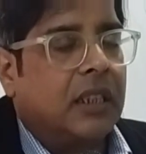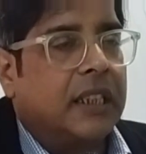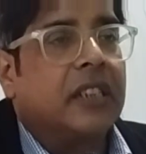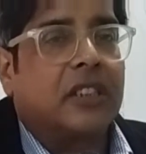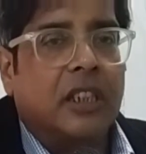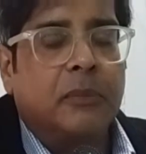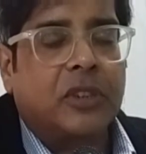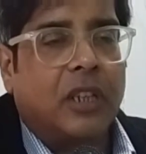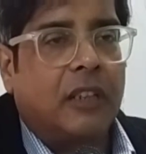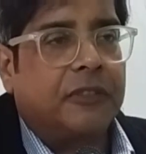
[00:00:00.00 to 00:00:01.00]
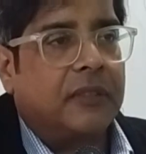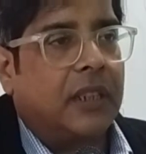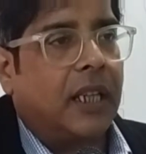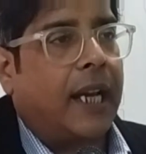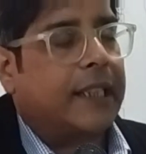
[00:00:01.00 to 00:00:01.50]
in terms of
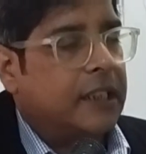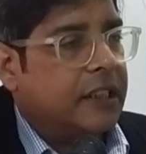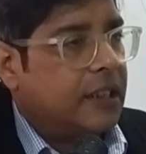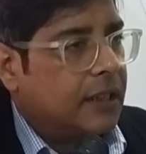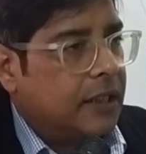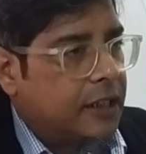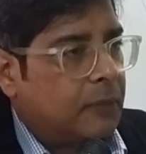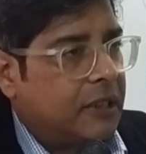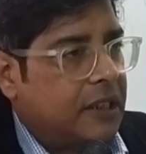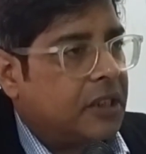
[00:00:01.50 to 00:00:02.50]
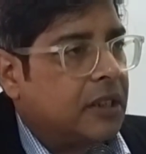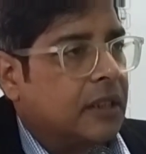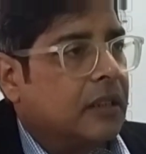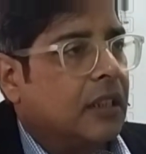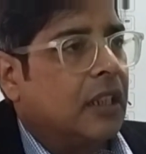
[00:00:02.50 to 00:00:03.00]
analytical
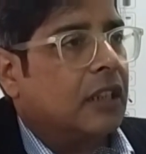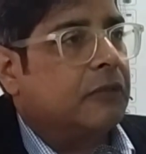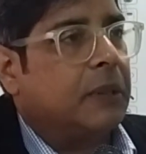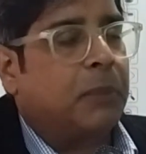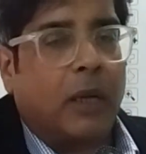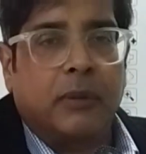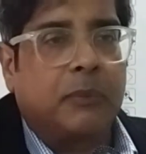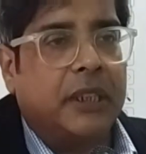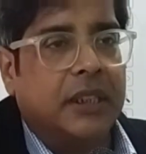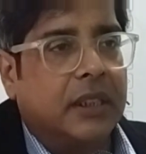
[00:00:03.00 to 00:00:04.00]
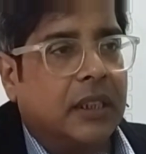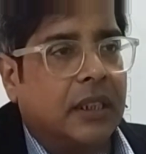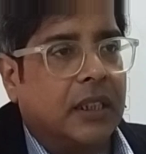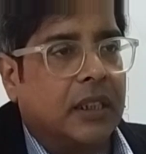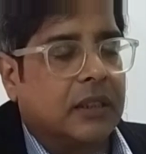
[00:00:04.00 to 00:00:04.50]
explanation, we probably
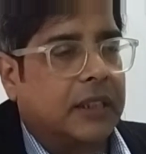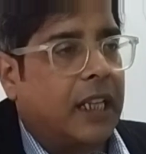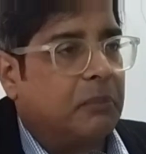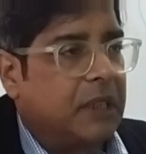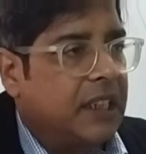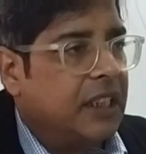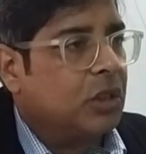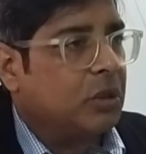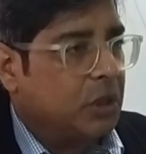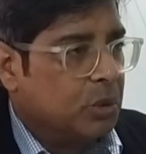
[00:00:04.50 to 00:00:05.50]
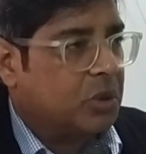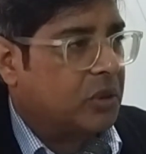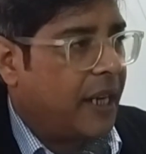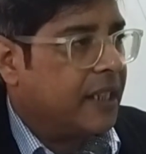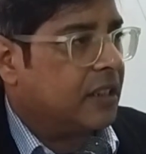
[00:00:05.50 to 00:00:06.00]
can begin to
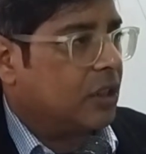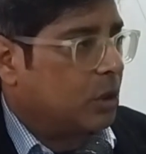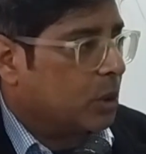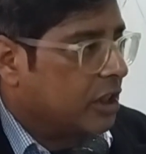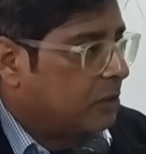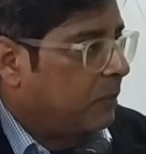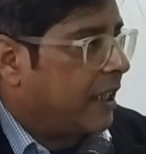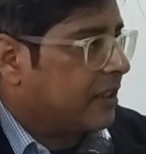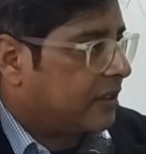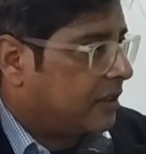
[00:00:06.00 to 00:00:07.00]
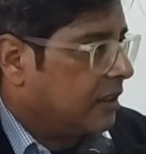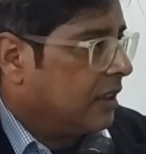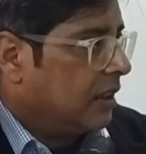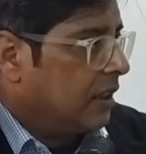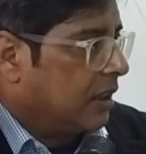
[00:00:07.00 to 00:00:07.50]
use rent to displace
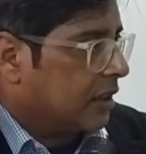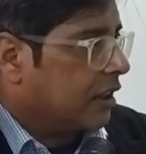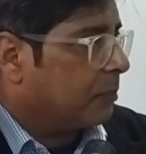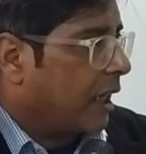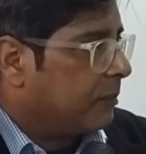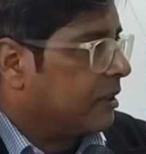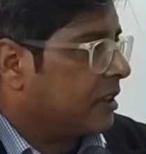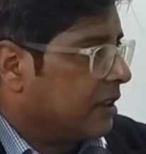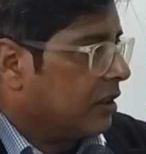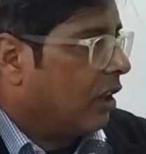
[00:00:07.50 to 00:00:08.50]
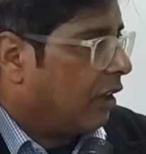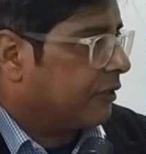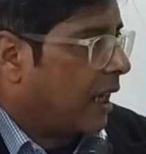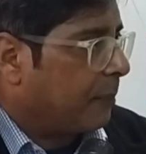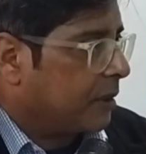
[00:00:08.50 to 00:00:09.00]
the primacy
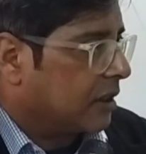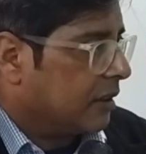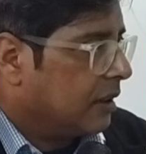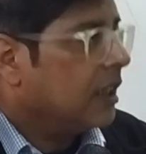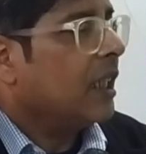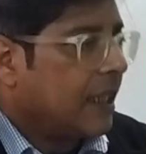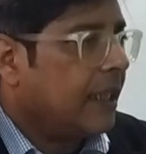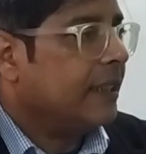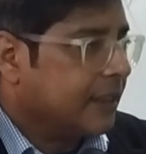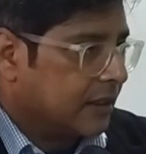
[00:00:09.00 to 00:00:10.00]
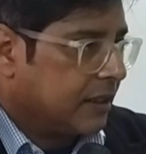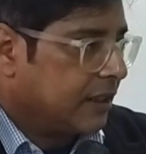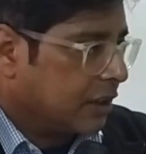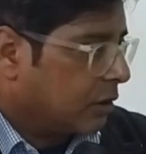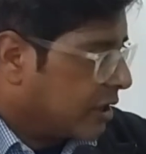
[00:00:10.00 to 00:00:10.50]
of capital in
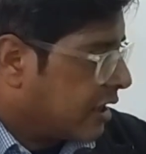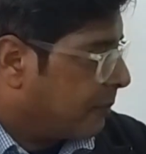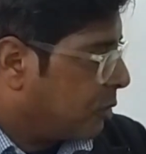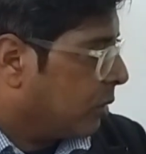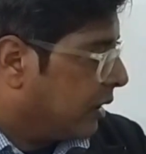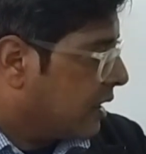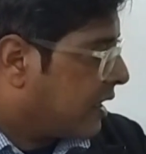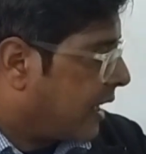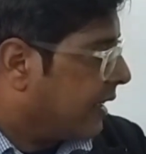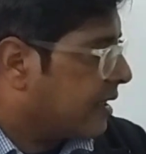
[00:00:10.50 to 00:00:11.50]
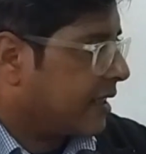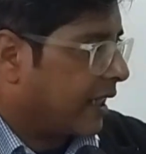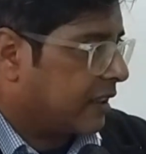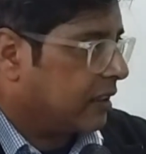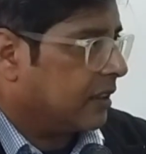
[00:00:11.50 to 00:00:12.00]
the conceptual sense
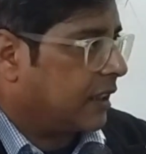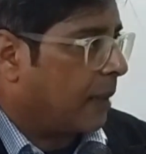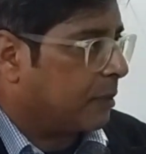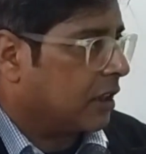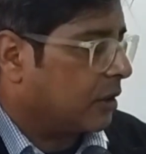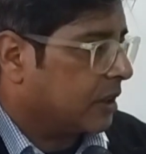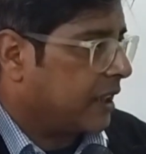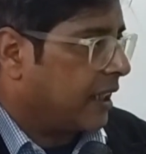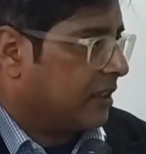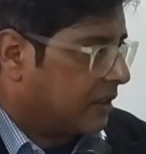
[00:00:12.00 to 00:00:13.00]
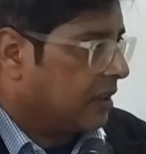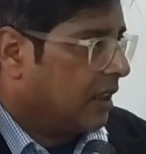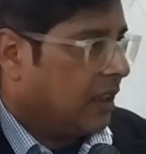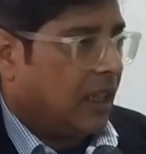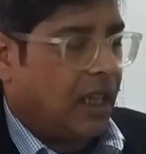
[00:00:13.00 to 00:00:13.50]
that capital contains.
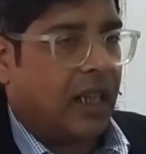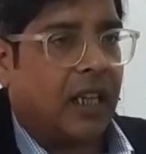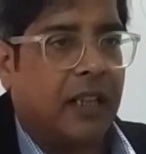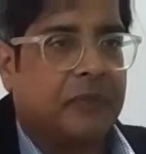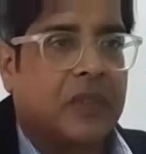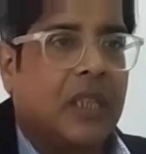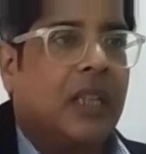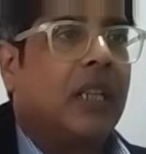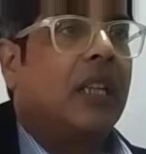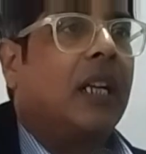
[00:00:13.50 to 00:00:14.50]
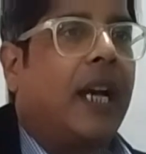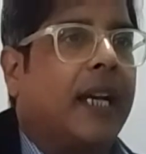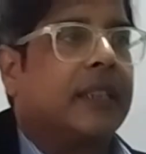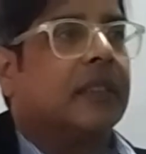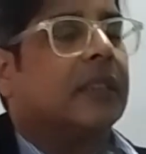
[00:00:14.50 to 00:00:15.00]

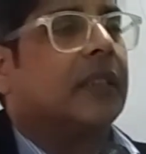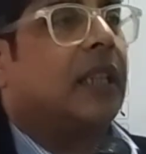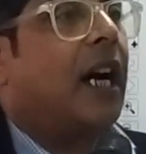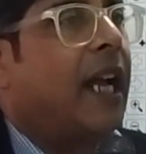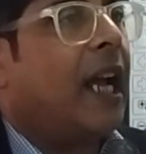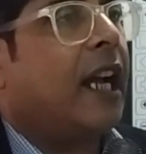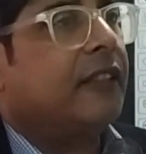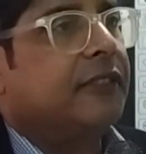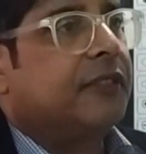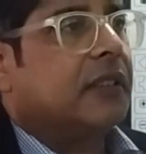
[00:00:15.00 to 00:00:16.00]
And I have,